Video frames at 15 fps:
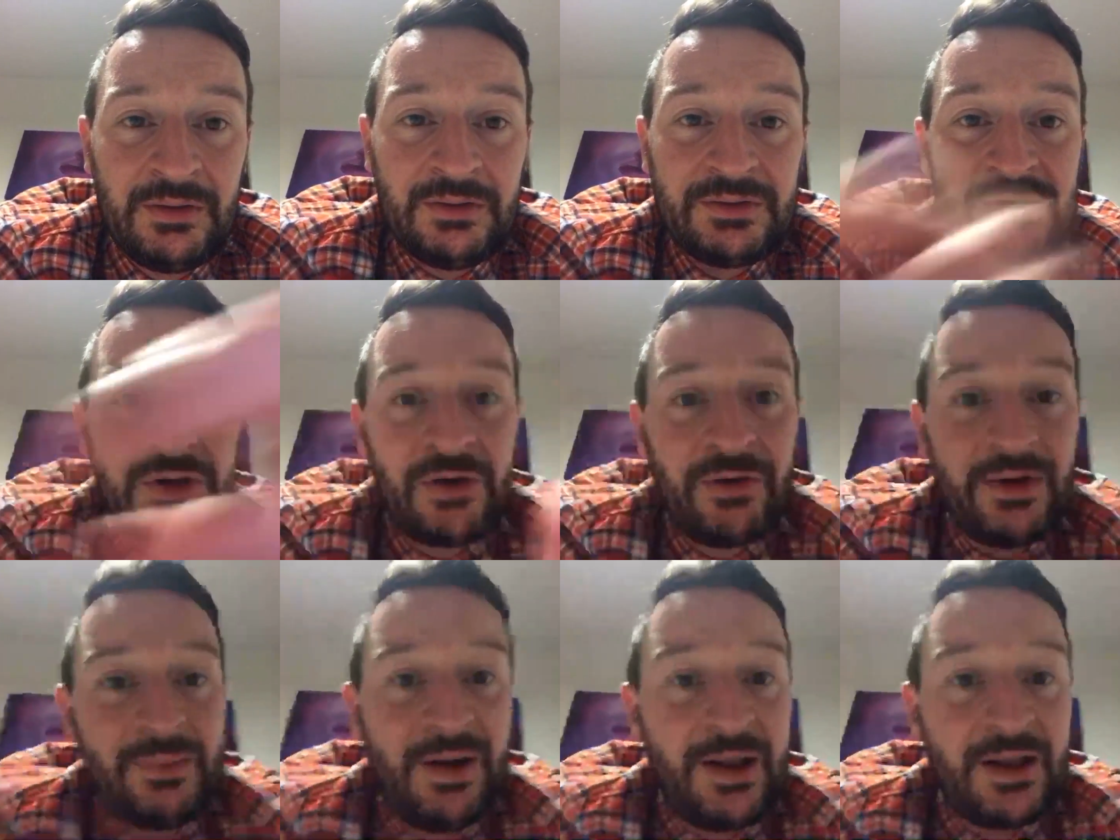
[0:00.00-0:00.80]

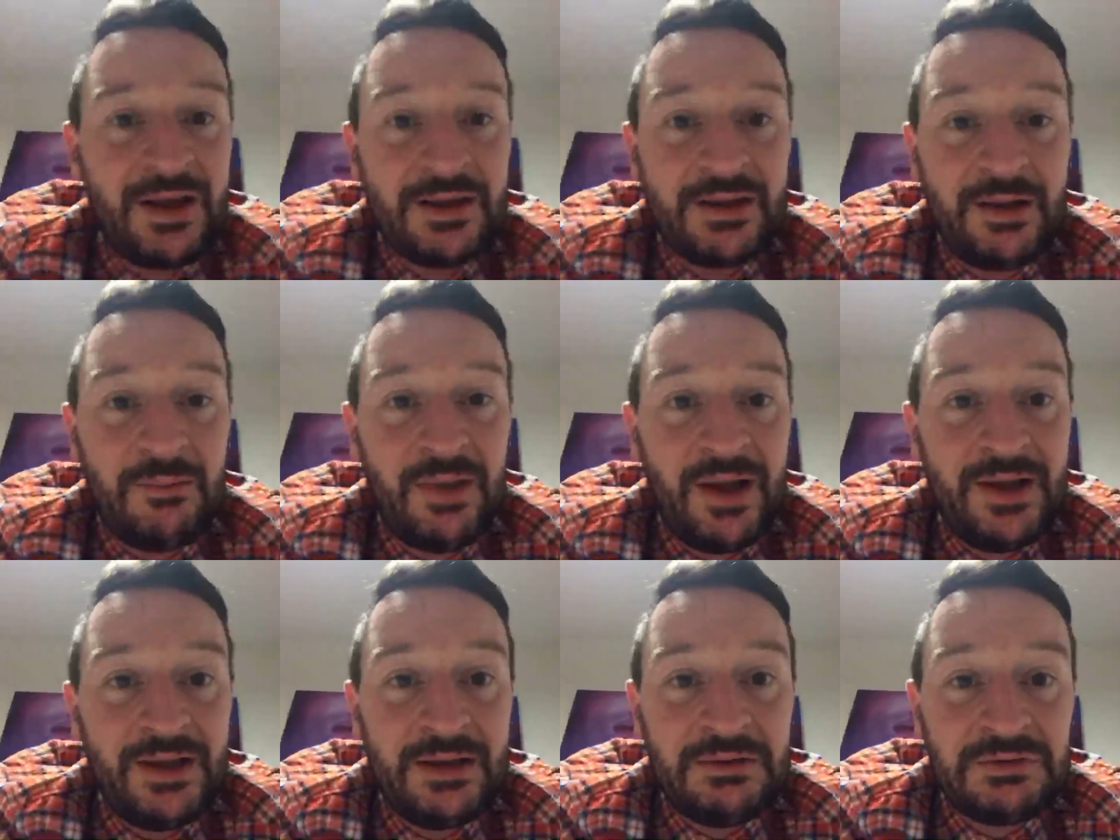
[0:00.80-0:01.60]
Sorry about that, gut,
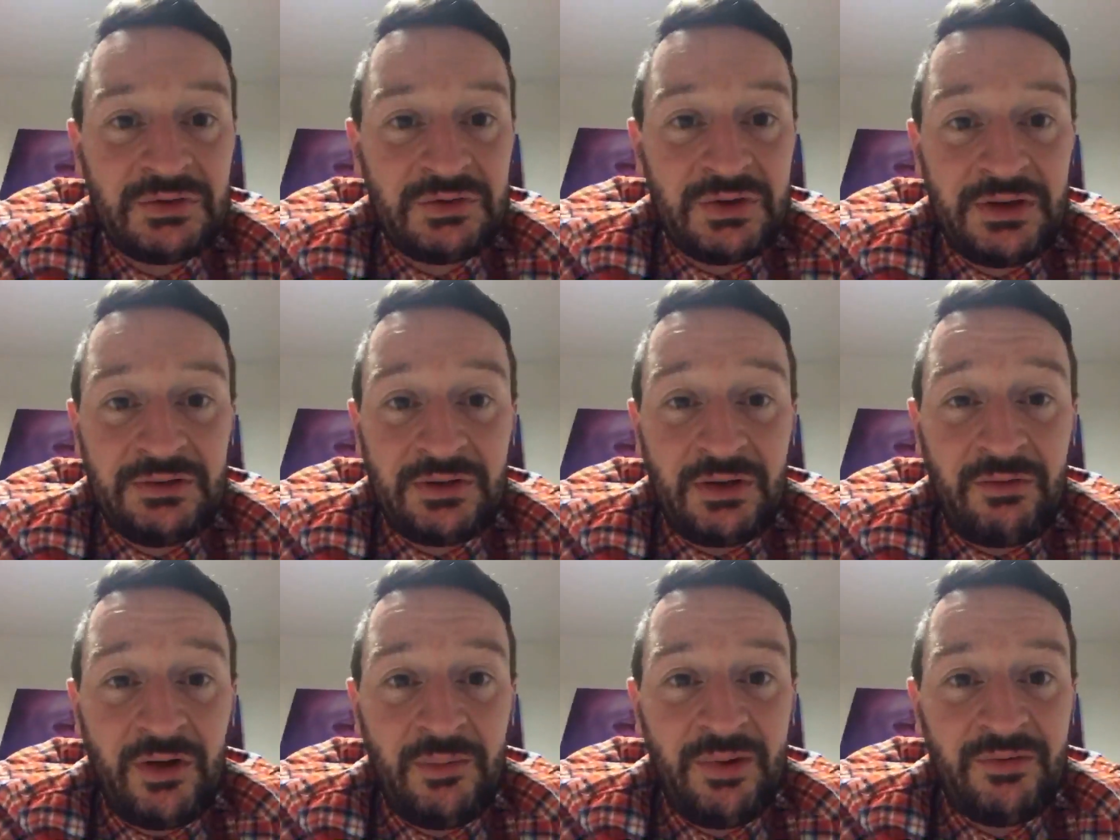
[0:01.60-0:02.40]
mate. I've
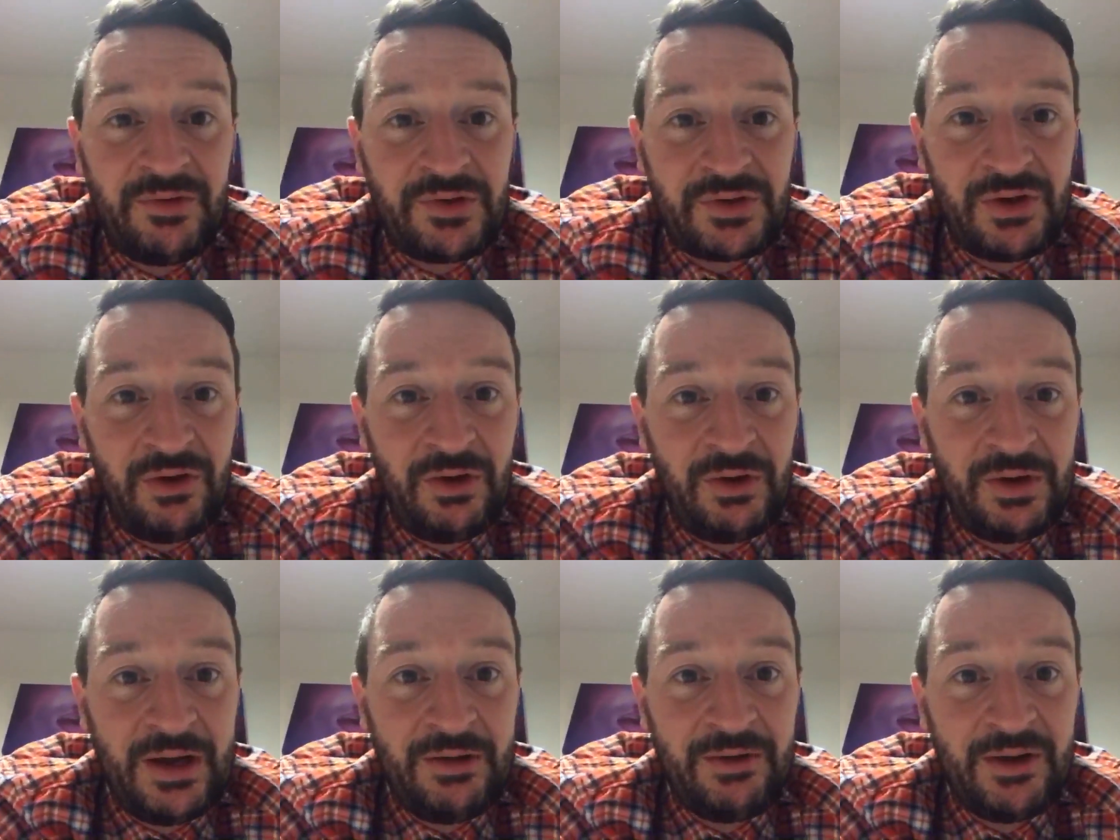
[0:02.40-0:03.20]
got a bit of a troll
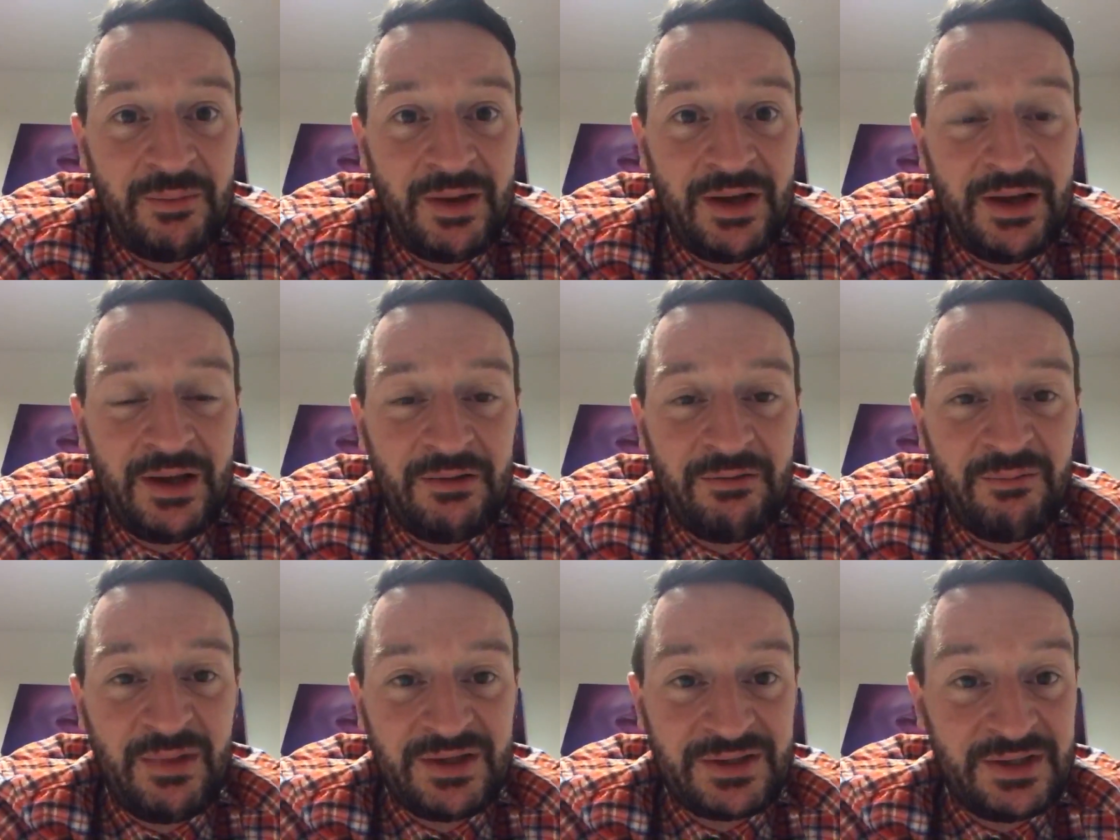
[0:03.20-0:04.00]
on here at the minute and I've
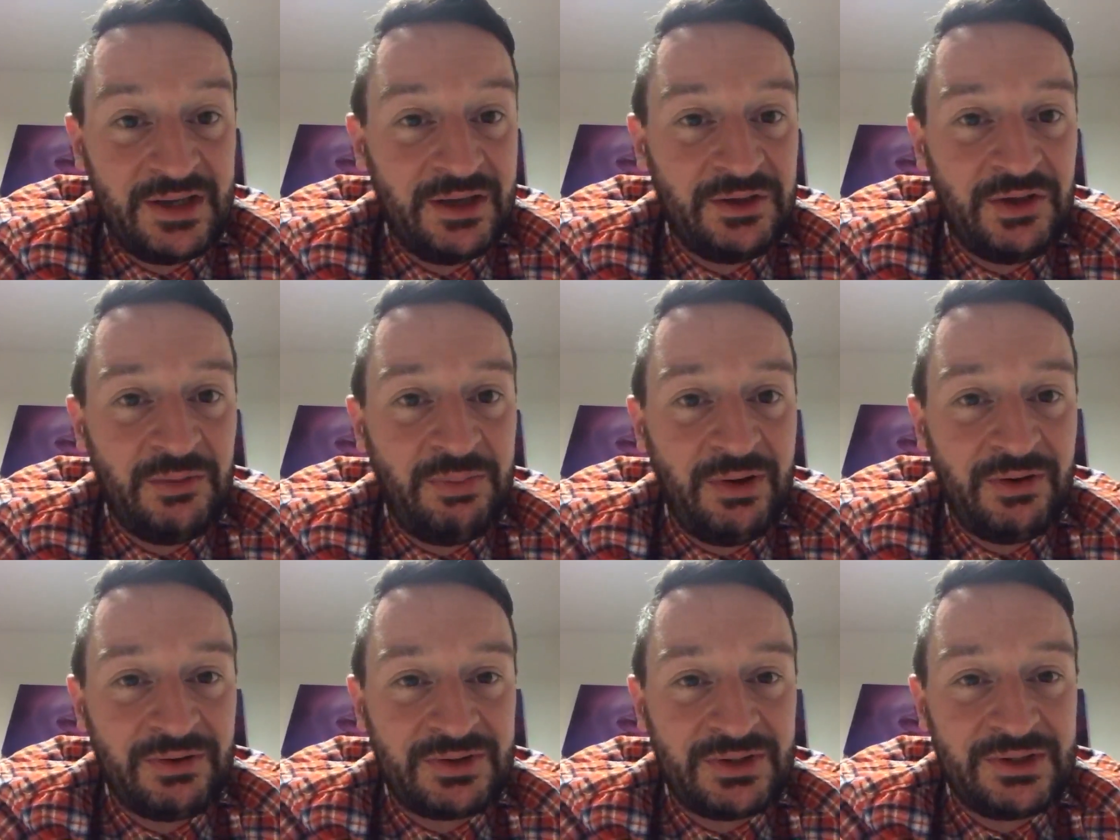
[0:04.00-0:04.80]
missed it. I do
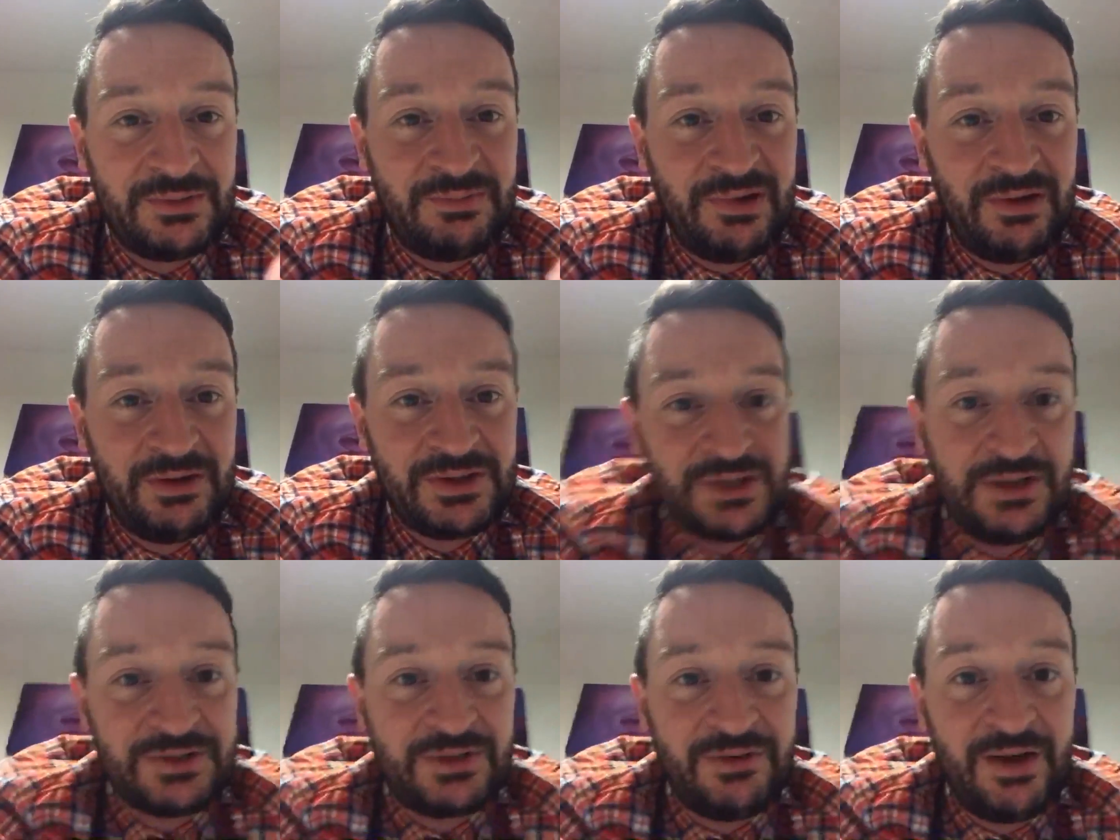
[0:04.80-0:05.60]

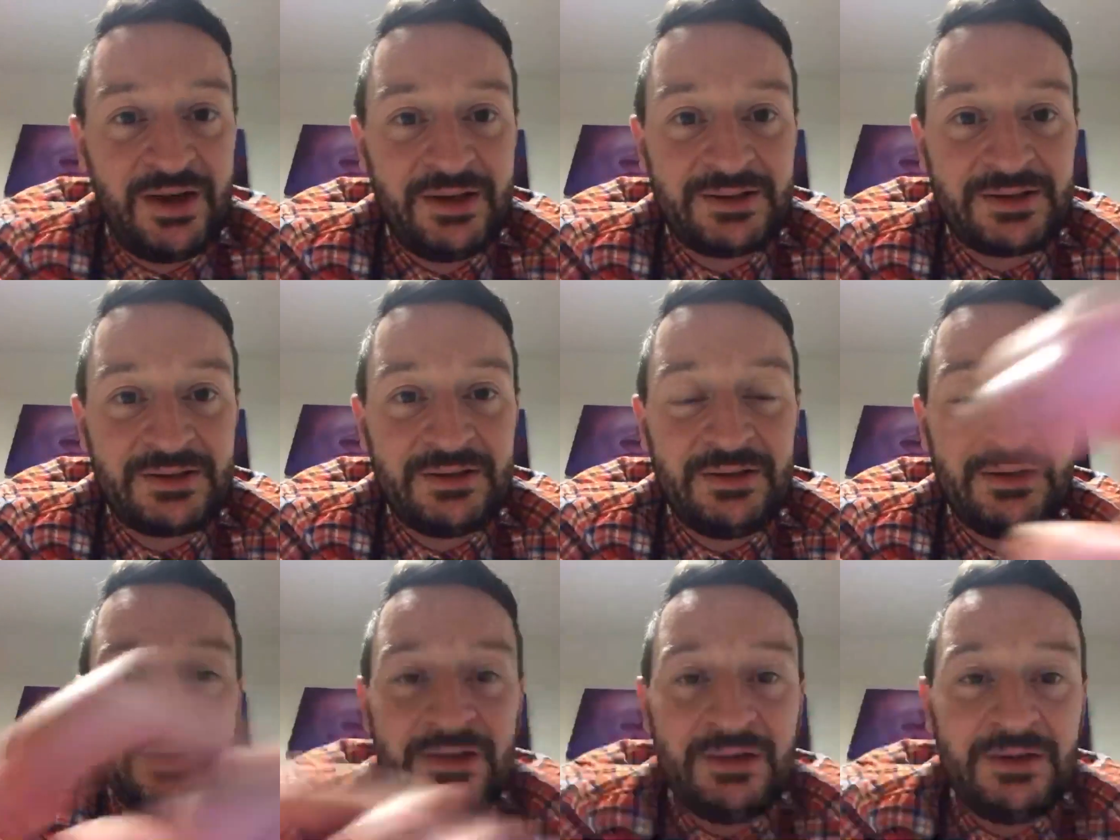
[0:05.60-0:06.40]
apologise, Kratz.
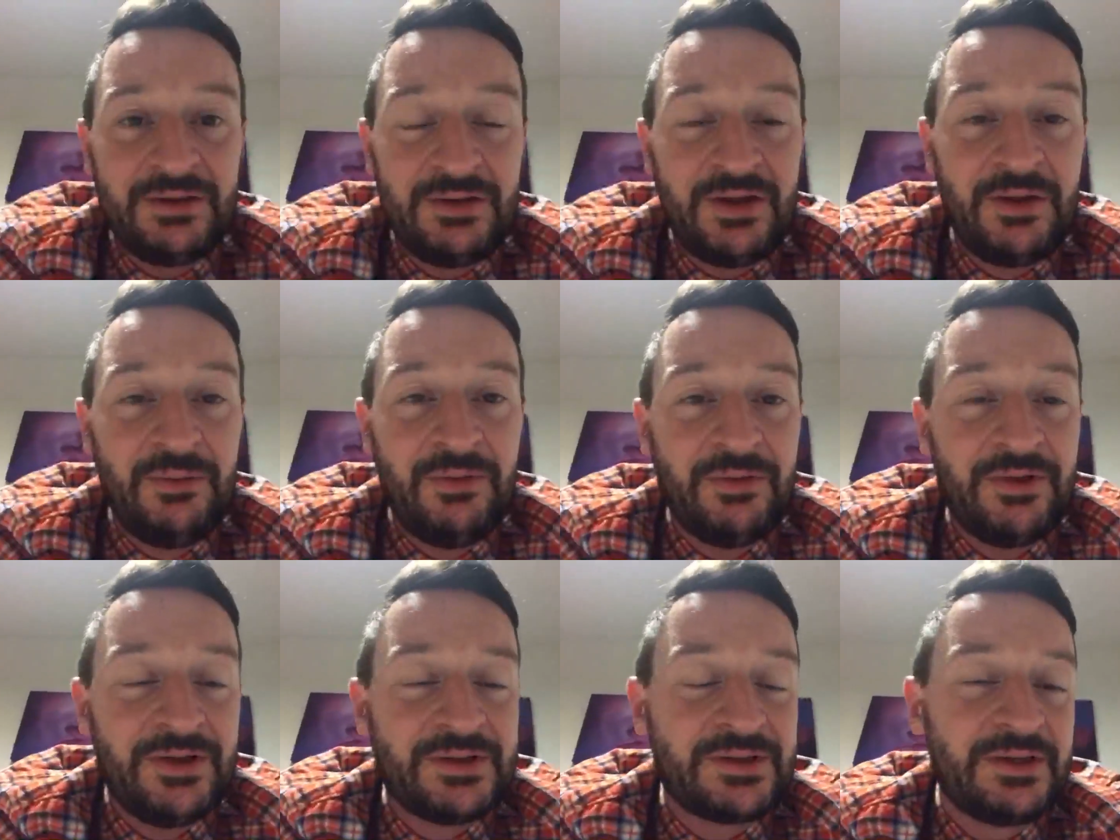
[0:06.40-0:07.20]
No
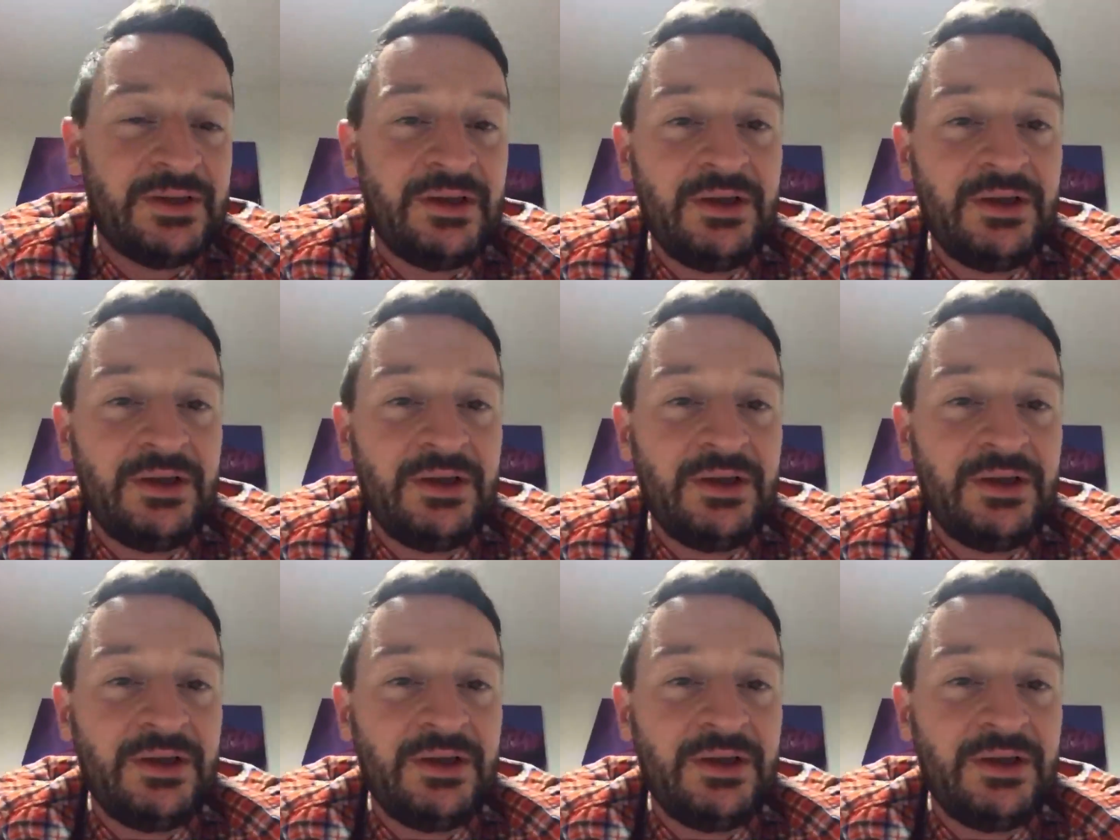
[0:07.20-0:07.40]
worries.